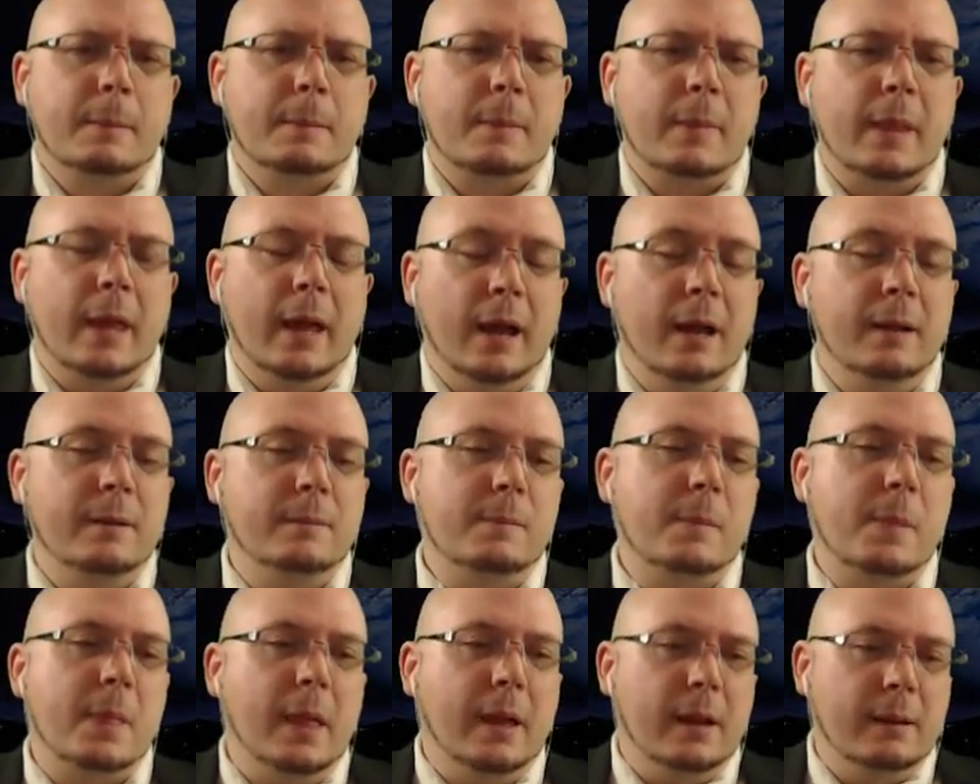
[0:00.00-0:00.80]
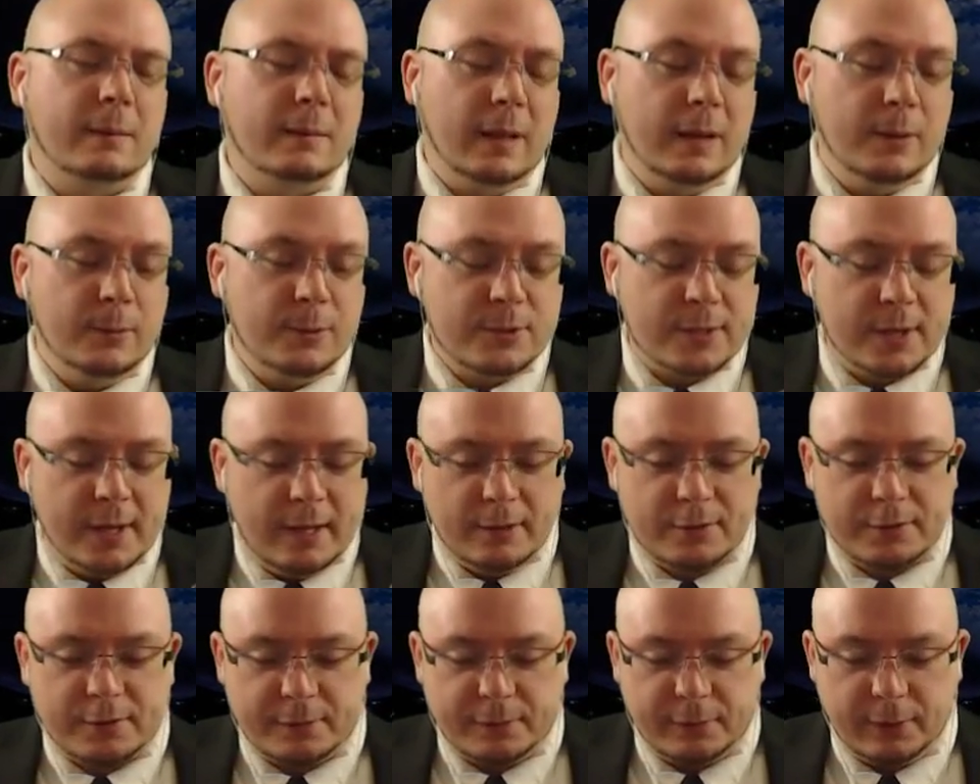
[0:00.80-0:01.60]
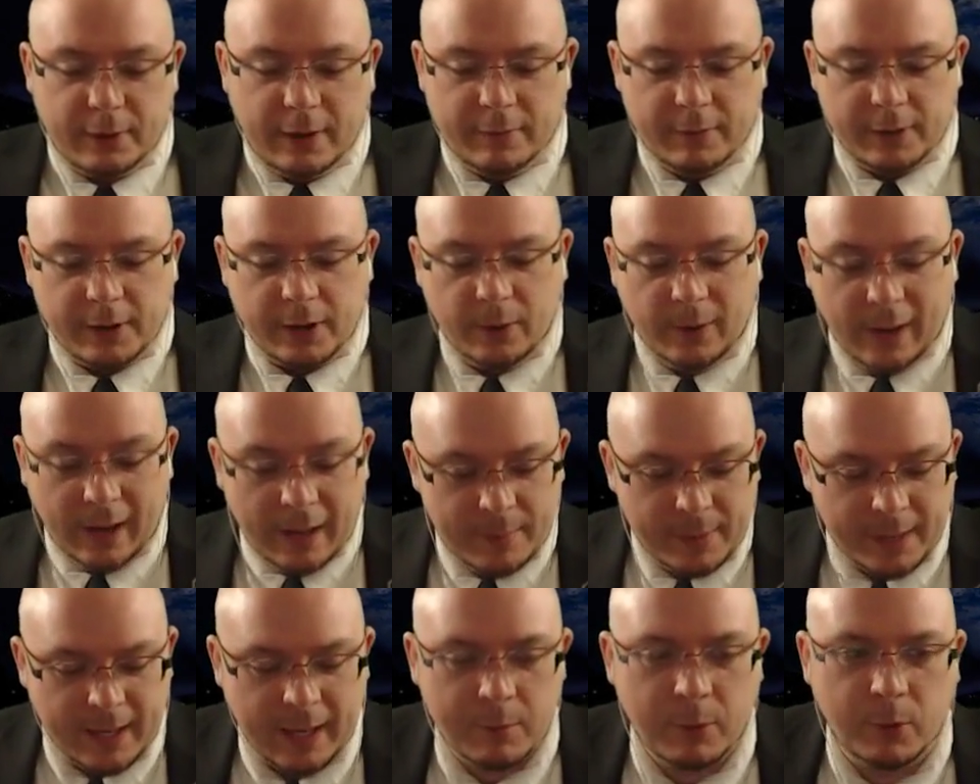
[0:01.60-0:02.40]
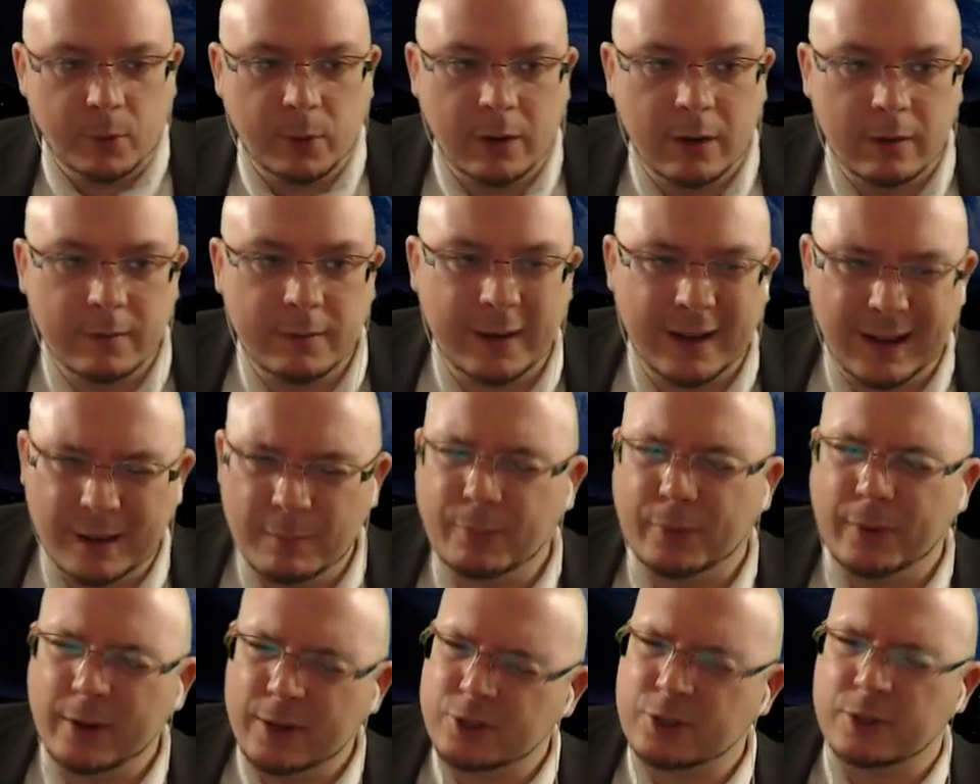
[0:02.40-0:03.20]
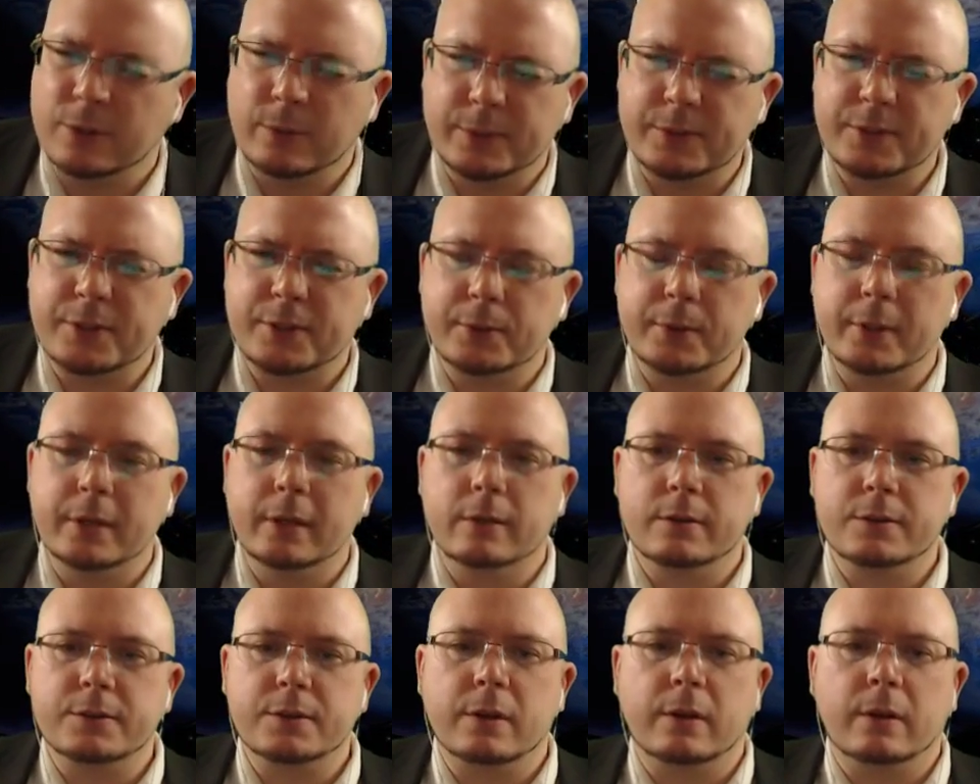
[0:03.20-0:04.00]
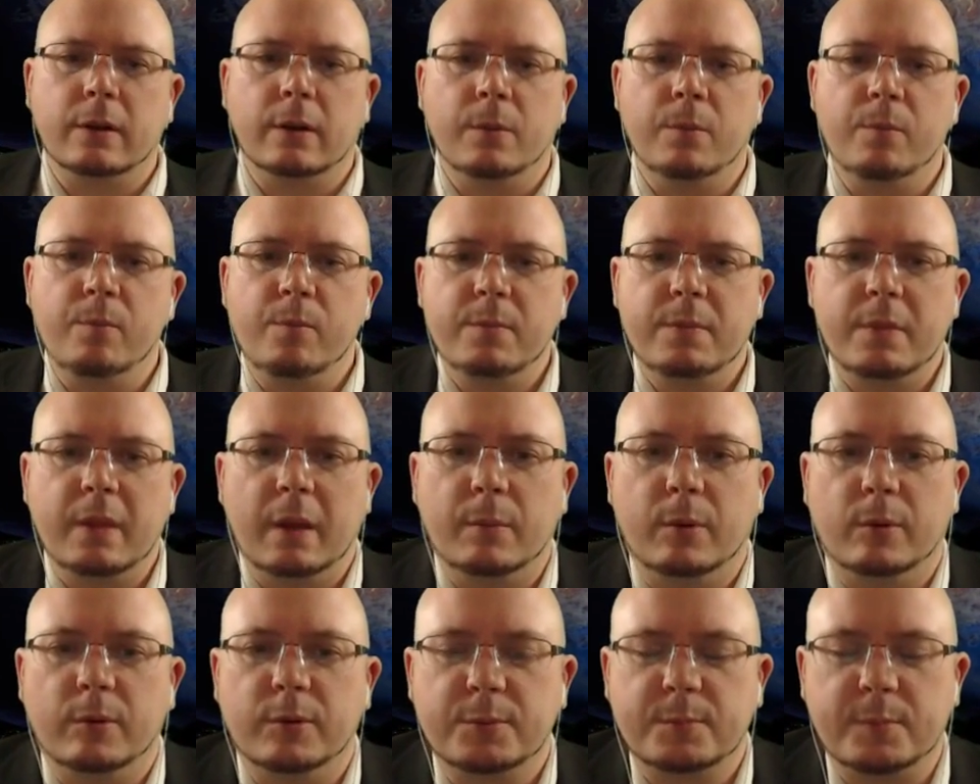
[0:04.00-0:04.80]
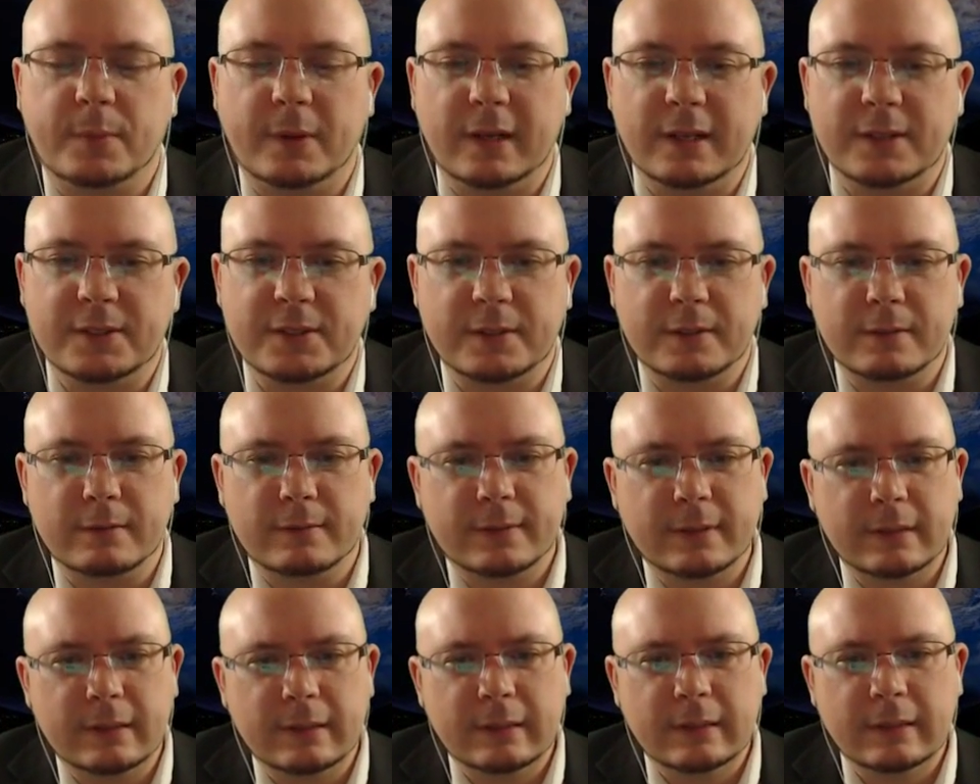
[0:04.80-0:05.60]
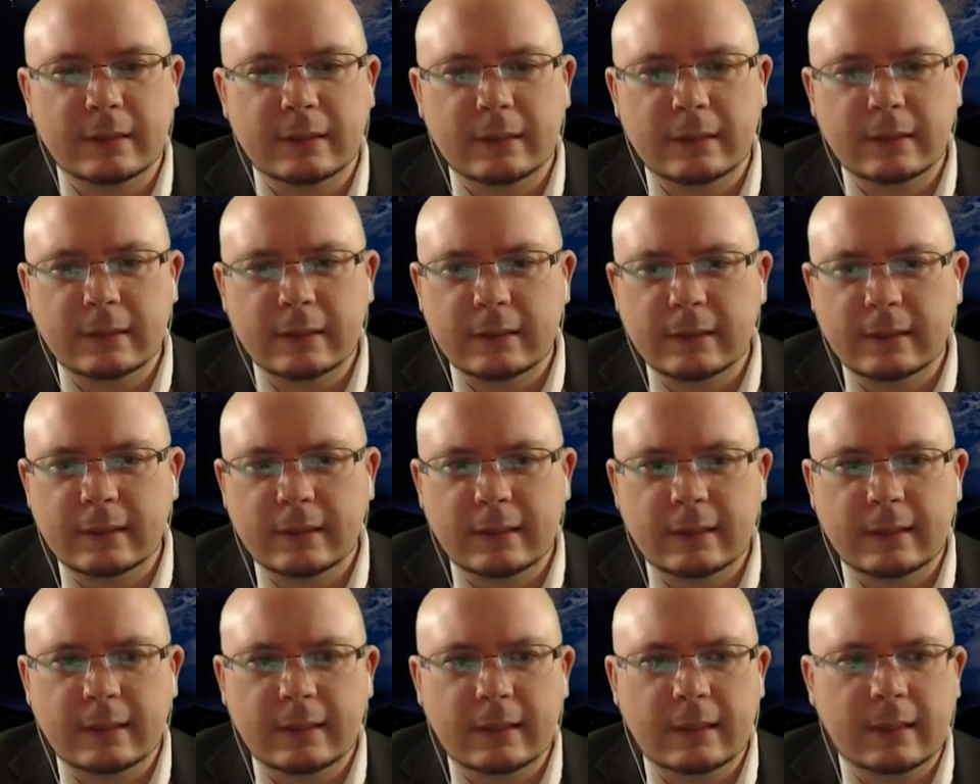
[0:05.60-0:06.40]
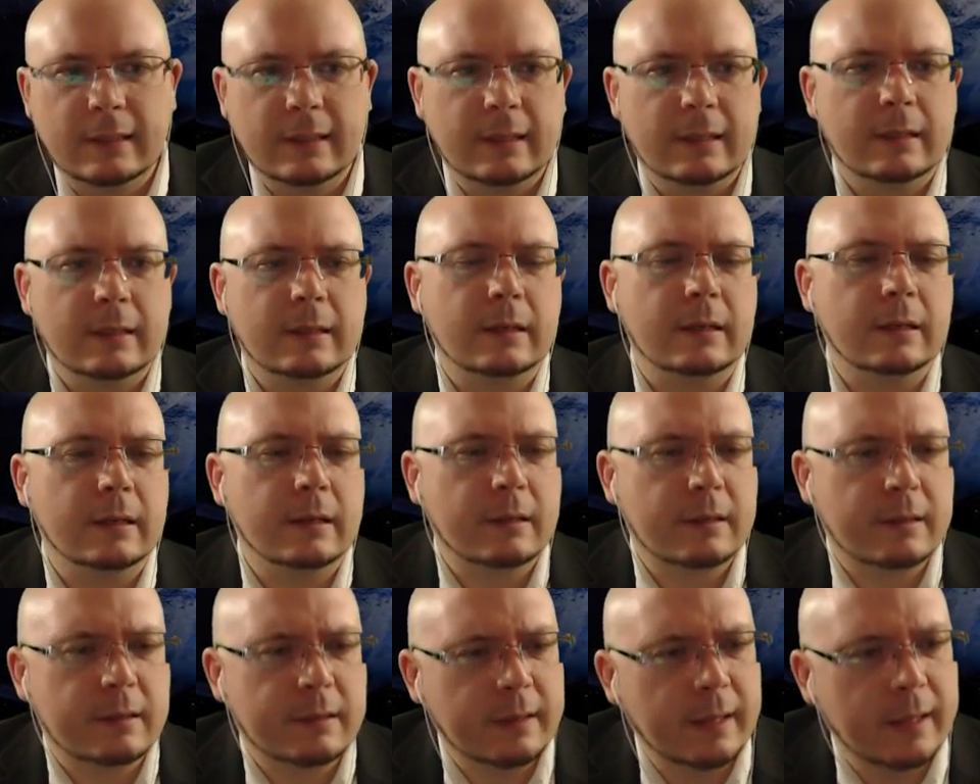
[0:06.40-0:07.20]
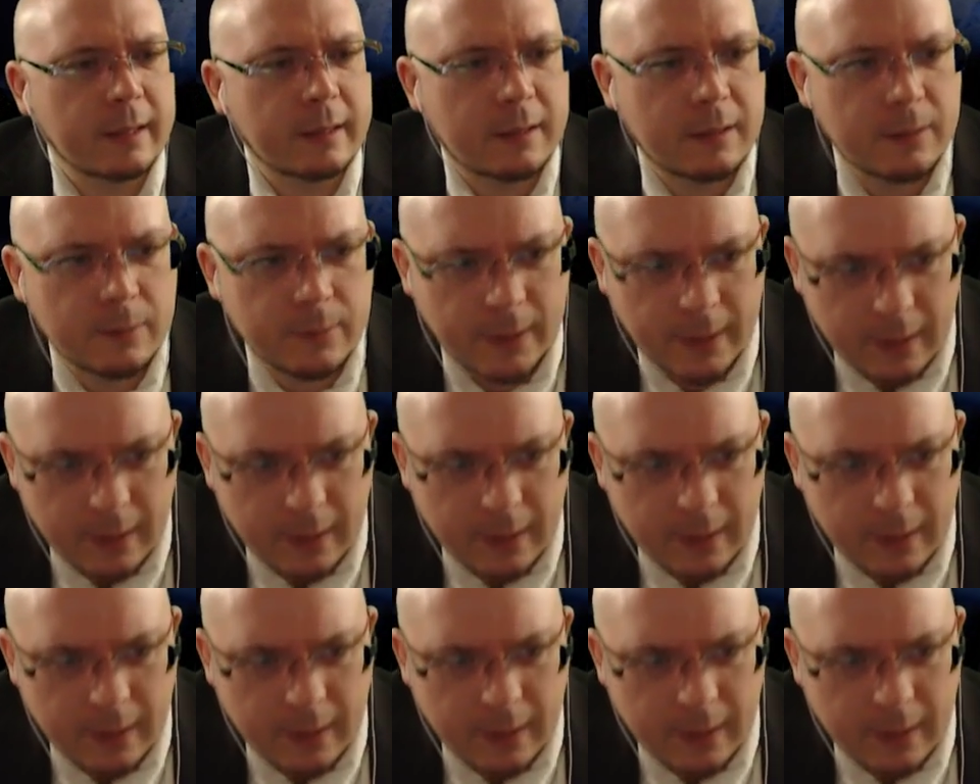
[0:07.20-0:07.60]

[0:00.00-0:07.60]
Yeah, it was announced forever ago. I became aware of it. I'm pretty sure it was 3 years ago. I'm almost positive. Thank you,